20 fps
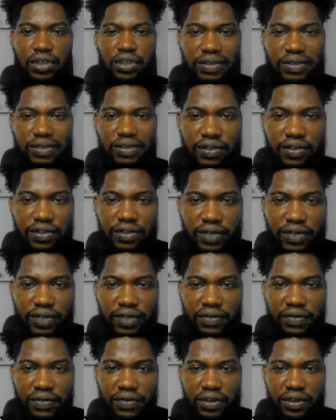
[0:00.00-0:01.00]
It was
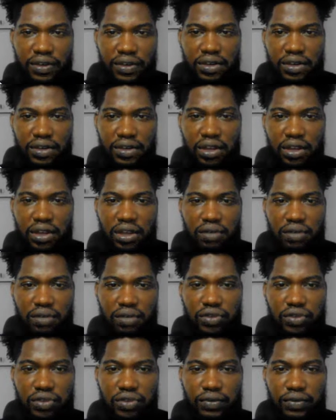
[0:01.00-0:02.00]
very, very
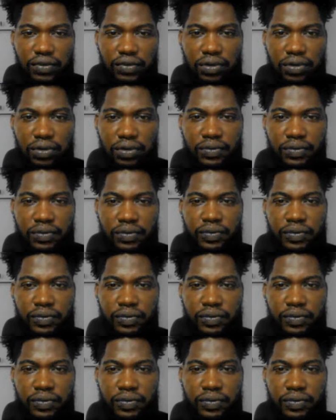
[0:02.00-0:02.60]
straightforward.